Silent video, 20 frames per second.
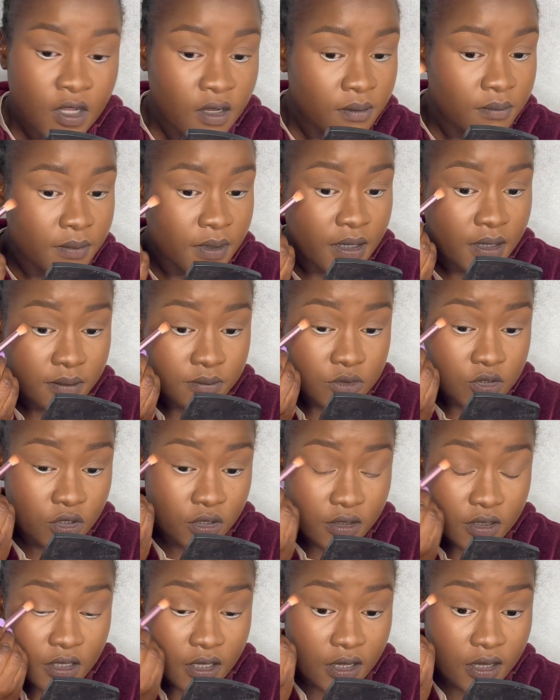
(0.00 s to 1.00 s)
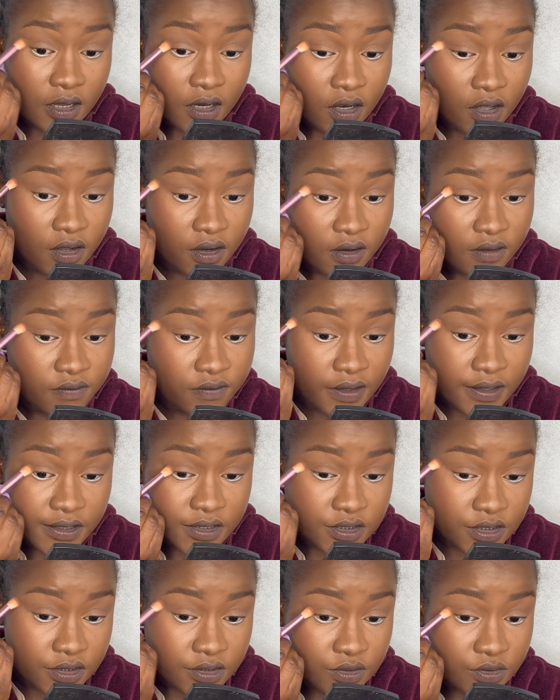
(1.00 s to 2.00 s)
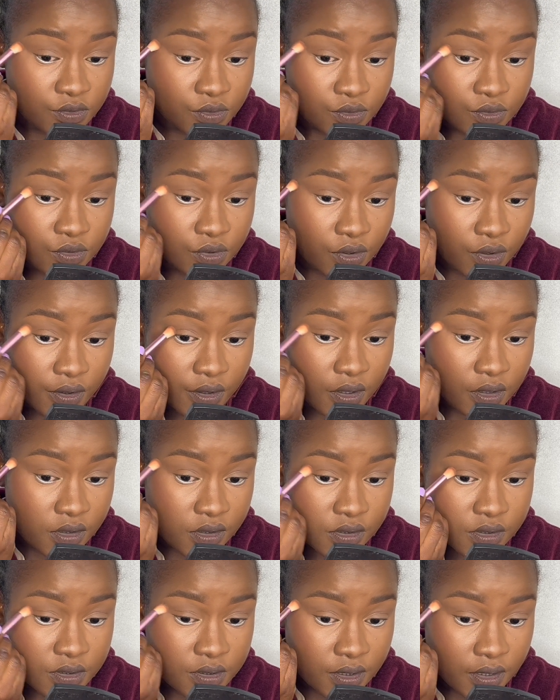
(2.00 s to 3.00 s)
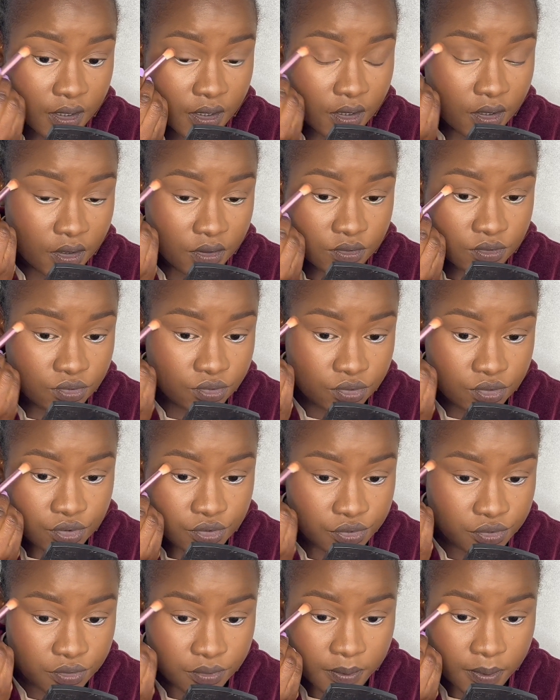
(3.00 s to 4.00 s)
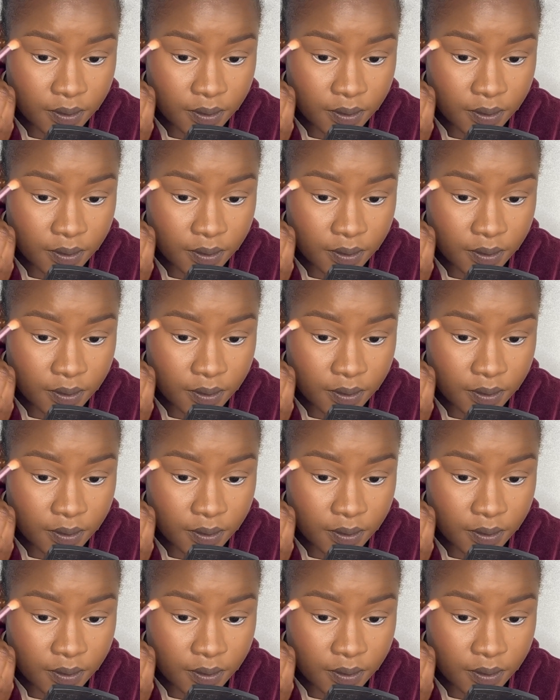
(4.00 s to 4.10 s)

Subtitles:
But I'm sure there are a lot of eyeshadow tutorials here on YouTube